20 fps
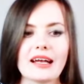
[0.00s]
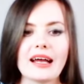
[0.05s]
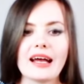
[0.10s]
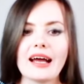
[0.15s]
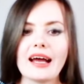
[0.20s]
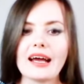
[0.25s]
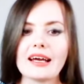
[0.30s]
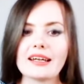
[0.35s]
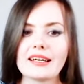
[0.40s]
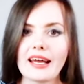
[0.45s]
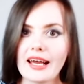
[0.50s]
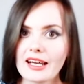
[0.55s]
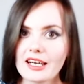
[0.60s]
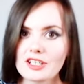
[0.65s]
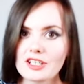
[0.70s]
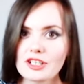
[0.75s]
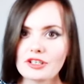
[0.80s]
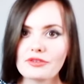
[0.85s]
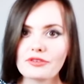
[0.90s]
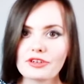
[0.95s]
An
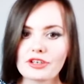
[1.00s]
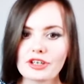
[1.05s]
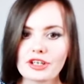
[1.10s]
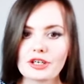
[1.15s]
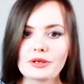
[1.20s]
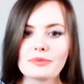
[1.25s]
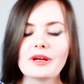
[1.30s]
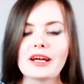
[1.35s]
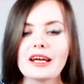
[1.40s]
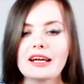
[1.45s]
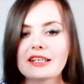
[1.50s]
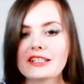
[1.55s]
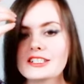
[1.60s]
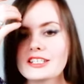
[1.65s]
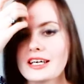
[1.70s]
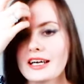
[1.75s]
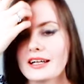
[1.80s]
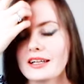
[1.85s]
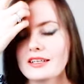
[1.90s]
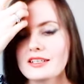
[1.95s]
action verb
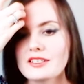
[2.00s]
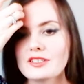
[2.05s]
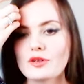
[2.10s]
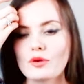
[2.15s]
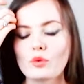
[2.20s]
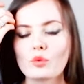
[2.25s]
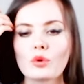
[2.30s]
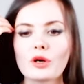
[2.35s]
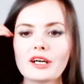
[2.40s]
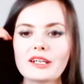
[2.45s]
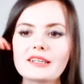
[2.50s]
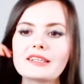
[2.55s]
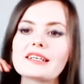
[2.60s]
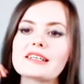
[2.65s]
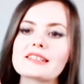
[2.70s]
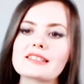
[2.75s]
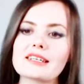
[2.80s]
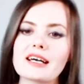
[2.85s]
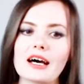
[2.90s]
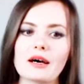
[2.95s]
tells what the
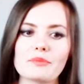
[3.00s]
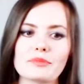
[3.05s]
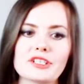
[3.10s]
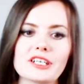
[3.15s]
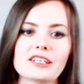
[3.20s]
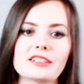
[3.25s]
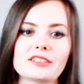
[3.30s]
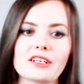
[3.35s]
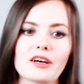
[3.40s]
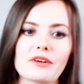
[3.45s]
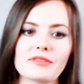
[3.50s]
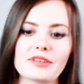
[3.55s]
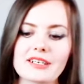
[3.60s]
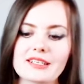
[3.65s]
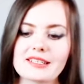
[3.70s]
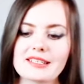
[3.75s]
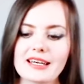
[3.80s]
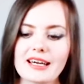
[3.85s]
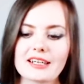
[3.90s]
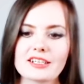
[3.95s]
subject of the
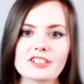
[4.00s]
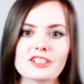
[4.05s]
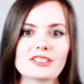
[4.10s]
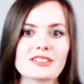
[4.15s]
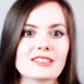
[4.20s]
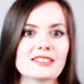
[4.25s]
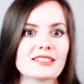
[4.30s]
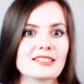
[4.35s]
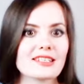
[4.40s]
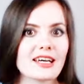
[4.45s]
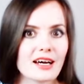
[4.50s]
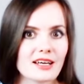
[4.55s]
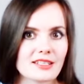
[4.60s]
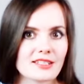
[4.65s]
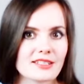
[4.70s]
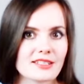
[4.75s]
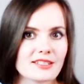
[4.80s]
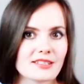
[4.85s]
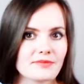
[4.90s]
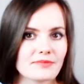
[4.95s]
sentence
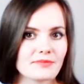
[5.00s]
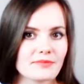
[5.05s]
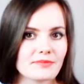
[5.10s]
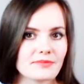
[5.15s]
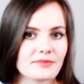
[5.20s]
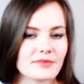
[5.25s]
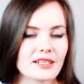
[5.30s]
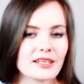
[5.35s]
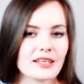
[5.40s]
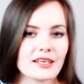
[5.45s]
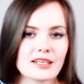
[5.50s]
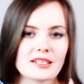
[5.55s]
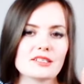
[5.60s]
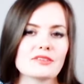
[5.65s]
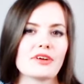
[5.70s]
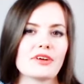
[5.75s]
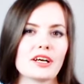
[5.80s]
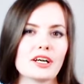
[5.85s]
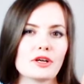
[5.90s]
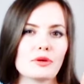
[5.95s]
does. It's
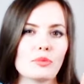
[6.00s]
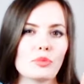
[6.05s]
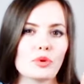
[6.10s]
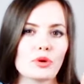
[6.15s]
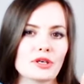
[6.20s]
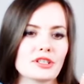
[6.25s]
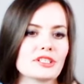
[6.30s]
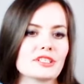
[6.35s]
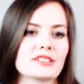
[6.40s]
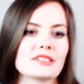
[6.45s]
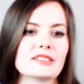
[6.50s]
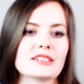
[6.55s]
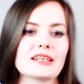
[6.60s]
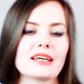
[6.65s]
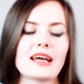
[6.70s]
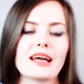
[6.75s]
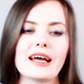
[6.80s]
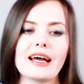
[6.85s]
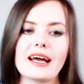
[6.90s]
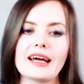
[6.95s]
very important.
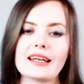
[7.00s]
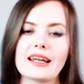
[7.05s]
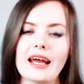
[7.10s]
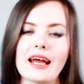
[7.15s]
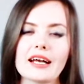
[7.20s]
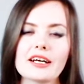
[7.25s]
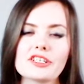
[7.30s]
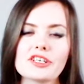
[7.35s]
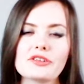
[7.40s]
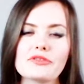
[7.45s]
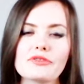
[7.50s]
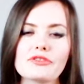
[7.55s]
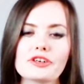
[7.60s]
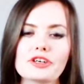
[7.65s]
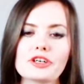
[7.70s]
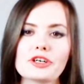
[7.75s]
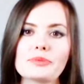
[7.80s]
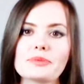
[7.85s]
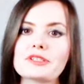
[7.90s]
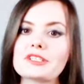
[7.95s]
An action
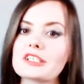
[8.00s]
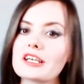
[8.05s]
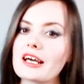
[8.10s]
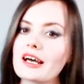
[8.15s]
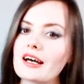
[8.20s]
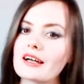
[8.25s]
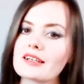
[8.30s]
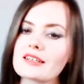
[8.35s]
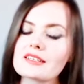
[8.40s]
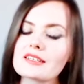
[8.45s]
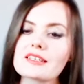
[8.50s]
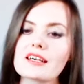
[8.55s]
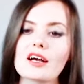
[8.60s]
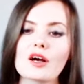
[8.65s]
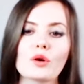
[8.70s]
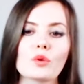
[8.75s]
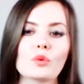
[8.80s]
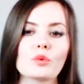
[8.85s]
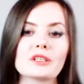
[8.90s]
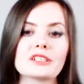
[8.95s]
verb tells
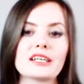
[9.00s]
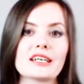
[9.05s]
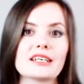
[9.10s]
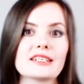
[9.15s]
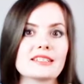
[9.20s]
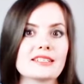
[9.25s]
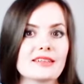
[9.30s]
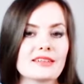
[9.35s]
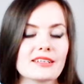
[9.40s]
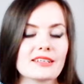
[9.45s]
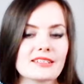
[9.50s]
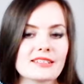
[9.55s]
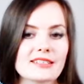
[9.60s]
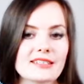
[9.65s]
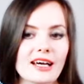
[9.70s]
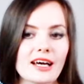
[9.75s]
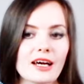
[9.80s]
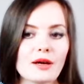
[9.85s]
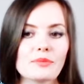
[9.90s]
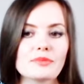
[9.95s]
what the
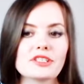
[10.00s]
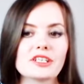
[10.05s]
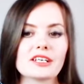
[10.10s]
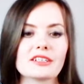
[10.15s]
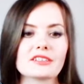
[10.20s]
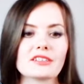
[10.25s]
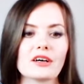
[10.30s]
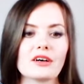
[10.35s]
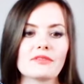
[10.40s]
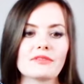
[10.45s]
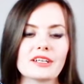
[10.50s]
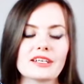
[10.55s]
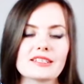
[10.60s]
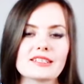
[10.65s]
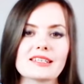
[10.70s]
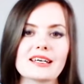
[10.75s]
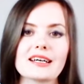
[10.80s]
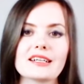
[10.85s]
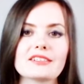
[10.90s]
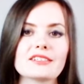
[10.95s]
subject of the
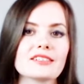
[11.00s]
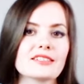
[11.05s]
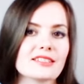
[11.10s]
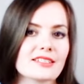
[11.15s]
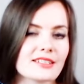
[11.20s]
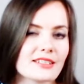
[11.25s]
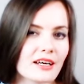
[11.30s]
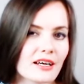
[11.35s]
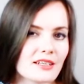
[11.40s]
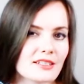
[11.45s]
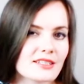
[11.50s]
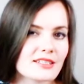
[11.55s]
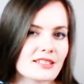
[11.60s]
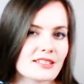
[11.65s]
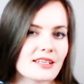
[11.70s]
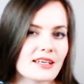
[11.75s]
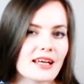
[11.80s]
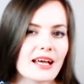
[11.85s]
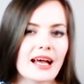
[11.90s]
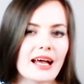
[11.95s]
sentence does.
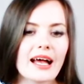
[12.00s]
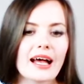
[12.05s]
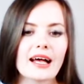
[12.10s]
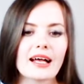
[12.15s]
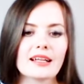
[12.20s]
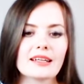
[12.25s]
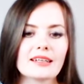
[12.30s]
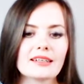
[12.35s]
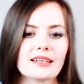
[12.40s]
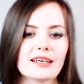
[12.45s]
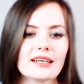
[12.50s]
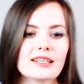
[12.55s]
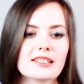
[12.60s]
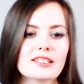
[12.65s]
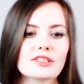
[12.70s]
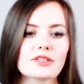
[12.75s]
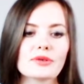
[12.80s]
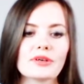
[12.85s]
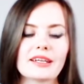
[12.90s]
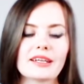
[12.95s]
Let's
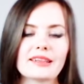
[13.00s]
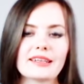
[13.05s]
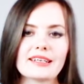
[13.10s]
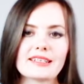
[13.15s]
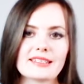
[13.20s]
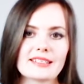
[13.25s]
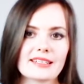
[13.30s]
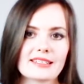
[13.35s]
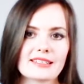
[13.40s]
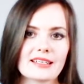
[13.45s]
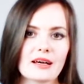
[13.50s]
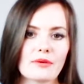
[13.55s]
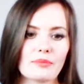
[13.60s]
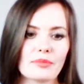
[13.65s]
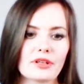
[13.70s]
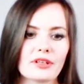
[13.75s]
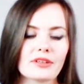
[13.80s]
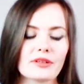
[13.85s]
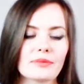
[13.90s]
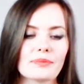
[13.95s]
look at this
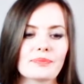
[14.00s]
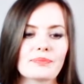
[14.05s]
example.